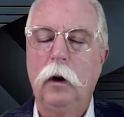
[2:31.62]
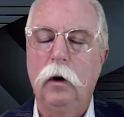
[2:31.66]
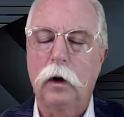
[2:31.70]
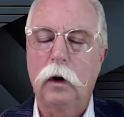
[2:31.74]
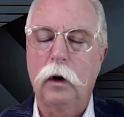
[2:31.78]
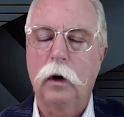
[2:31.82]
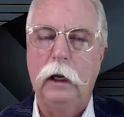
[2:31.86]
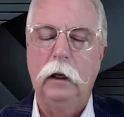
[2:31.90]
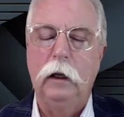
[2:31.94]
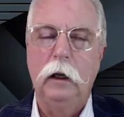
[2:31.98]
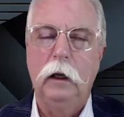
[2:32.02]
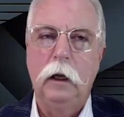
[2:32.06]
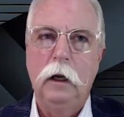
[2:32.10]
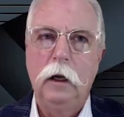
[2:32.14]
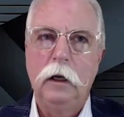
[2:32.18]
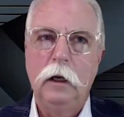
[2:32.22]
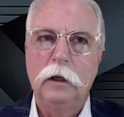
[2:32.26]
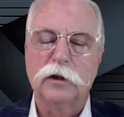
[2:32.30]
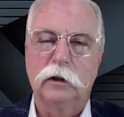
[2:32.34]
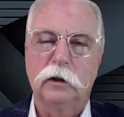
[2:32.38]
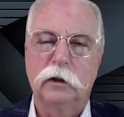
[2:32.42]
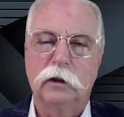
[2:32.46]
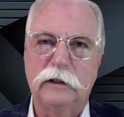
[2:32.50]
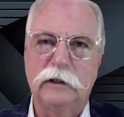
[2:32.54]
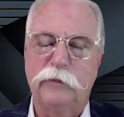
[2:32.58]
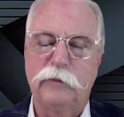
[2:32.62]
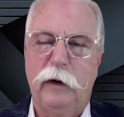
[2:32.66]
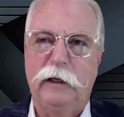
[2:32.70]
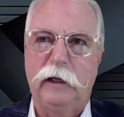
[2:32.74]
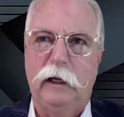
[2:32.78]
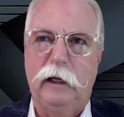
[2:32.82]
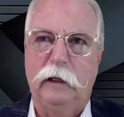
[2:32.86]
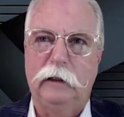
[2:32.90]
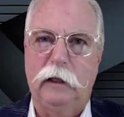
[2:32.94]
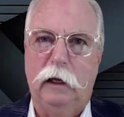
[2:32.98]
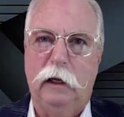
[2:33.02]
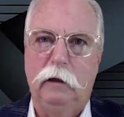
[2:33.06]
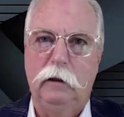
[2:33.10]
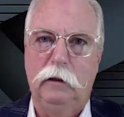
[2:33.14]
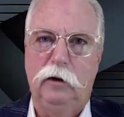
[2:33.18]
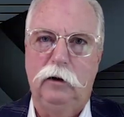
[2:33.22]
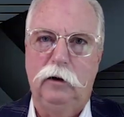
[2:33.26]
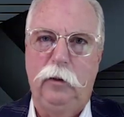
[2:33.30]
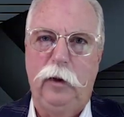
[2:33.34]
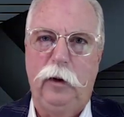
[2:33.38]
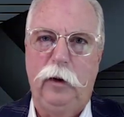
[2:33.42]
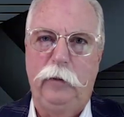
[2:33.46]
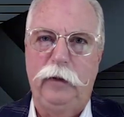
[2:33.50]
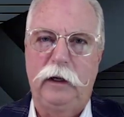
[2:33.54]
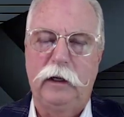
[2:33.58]
Okay, so let's break that down a little
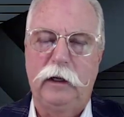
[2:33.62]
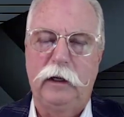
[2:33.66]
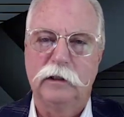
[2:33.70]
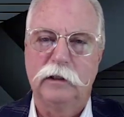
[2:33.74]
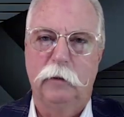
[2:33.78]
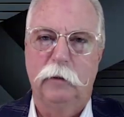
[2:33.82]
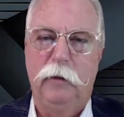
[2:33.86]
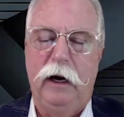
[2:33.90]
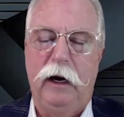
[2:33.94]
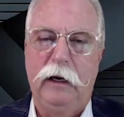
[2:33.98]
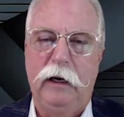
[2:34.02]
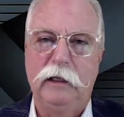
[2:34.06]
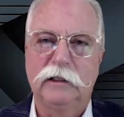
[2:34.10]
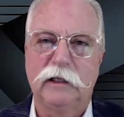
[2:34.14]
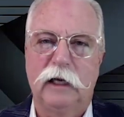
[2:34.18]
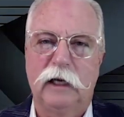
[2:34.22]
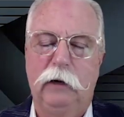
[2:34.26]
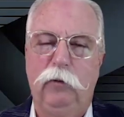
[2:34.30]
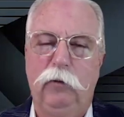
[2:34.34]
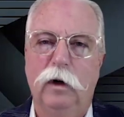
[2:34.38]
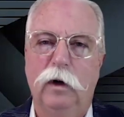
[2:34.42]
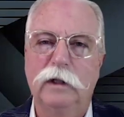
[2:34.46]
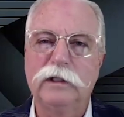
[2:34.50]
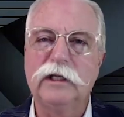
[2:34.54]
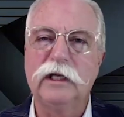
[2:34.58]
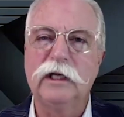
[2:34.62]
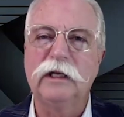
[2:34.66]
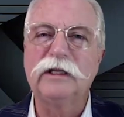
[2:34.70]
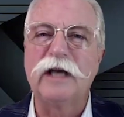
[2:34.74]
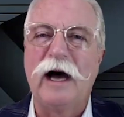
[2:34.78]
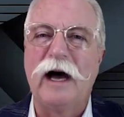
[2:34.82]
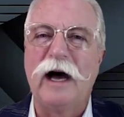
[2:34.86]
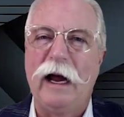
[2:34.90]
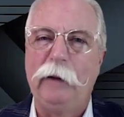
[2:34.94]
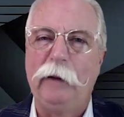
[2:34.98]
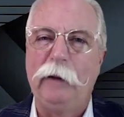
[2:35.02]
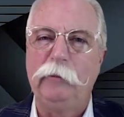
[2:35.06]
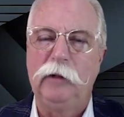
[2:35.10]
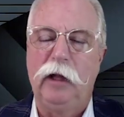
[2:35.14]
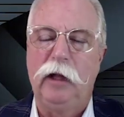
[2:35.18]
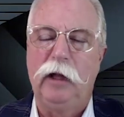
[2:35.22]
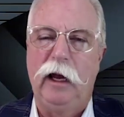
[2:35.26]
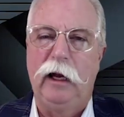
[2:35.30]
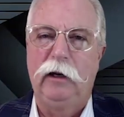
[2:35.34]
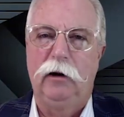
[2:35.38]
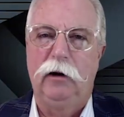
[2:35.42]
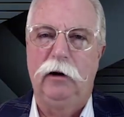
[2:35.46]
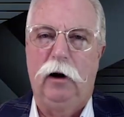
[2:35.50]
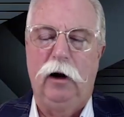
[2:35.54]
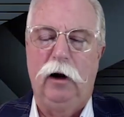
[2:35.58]
bit, because the mining side, what's the
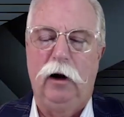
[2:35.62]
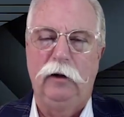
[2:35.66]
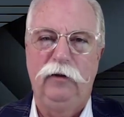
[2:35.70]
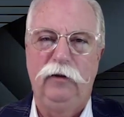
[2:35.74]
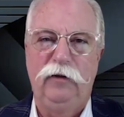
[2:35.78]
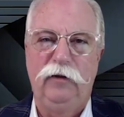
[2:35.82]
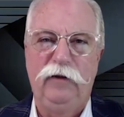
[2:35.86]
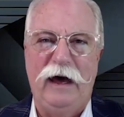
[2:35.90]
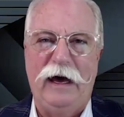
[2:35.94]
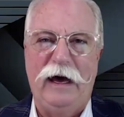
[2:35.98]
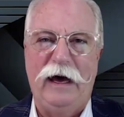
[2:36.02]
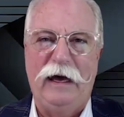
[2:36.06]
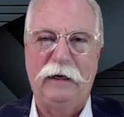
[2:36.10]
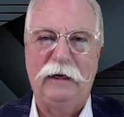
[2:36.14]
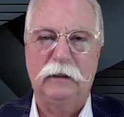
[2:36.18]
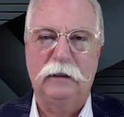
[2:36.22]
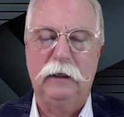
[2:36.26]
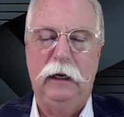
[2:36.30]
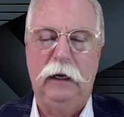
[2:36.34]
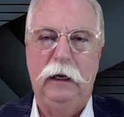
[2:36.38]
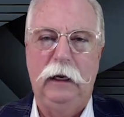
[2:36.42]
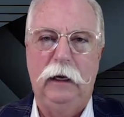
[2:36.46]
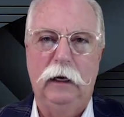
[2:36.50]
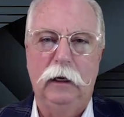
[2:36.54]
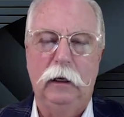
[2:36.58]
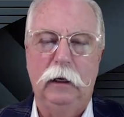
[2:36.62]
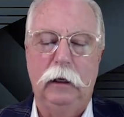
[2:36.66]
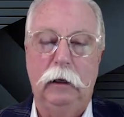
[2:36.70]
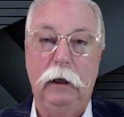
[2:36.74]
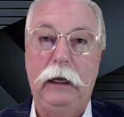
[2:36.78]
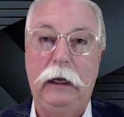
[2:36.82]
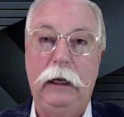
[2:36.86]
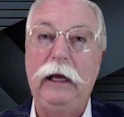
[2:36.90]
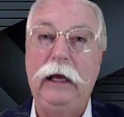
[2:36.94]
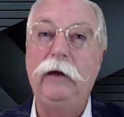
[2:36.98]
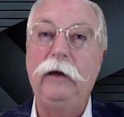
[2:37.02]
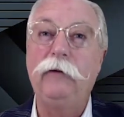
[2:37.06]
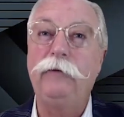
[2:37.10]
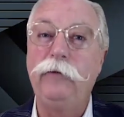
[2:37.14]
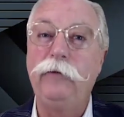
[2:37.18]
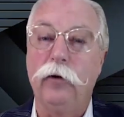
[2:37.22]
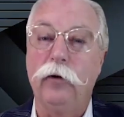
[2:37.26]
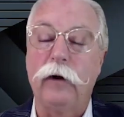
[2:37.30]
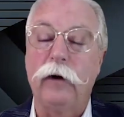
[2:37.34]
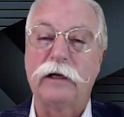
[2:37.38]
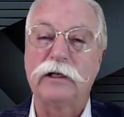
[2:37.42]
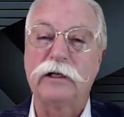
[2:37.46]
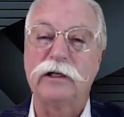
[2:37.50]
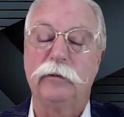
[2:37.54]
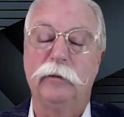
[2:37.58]
timeline on that uh, if
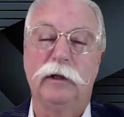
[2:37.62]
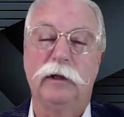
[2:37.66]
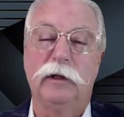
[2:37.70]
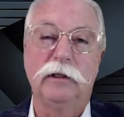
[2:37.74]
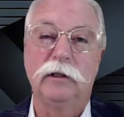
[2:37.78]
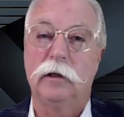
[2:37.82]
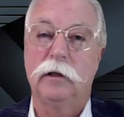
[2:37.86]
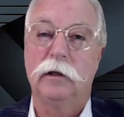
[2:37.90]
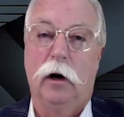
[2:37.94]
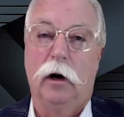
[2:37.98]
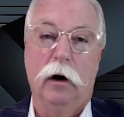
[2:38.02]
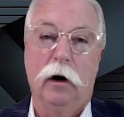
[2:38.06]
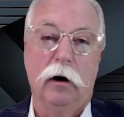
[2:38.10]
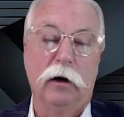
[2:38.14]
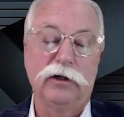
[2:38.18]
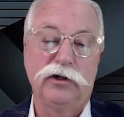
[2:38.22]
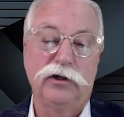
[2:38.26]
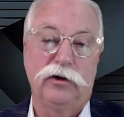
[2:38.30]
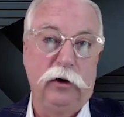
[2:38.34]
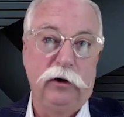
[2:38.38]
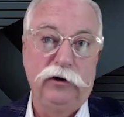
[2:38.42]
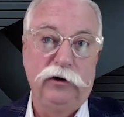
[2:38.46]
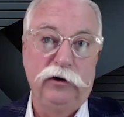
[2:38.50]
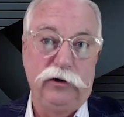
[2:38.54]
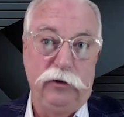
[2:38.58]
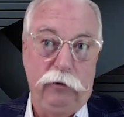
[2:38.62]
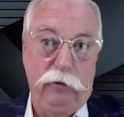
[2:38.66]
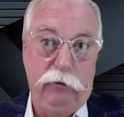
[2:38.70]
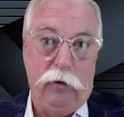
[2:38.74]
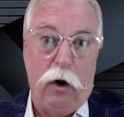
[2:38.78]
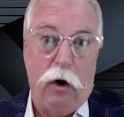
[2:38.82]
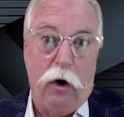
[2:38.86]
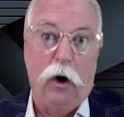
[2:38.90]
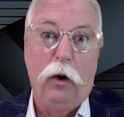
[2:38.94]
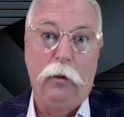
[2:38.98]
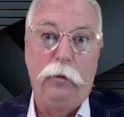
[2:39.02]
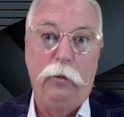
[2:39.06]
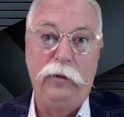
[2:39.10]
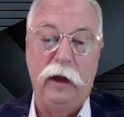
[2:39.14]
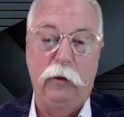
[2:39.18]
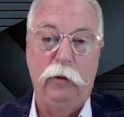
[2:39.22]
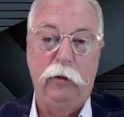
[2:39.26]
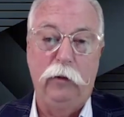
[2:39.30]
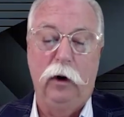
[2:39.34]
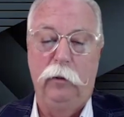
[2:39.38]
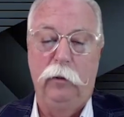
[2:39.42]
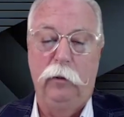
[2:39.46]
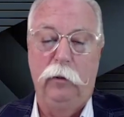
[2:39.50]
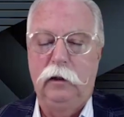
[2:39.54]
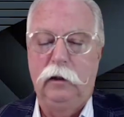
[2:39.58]
your estimates are as good as you hope they
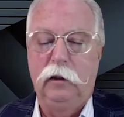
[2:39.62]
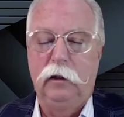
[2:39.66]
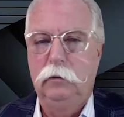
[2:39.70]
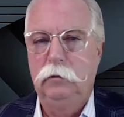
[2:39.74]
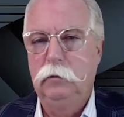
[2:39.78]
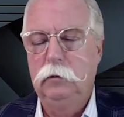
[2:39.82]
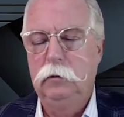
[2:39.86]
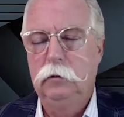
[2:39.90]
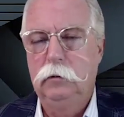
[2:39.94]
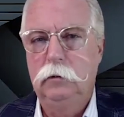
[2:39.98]
will be?